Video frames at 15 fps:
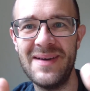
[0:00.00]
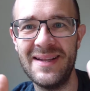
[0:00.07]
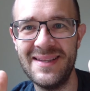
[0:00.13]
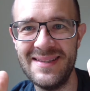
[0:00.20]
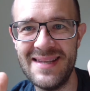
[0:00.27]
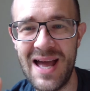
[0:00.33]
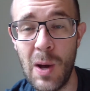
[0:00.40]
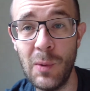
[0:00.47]

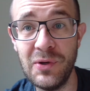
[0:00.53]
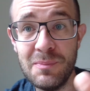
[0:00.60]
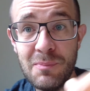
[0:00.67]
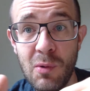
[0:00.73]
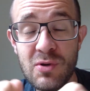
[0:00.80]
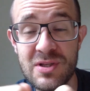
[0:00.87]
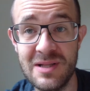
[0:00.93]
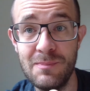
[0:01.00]
But now the
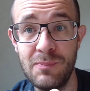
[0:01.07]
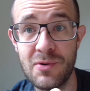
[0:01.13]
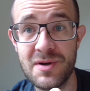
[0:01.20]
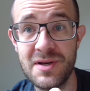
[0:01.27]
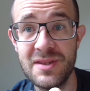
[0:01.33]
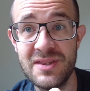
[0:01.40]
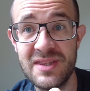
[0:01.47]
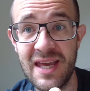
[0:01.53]
most
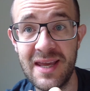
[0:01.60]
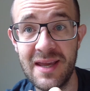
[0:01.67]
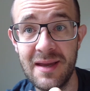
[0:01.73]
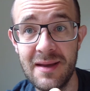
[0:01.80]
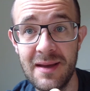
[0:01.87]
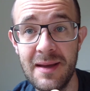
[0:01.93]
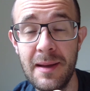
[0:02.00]
important thing,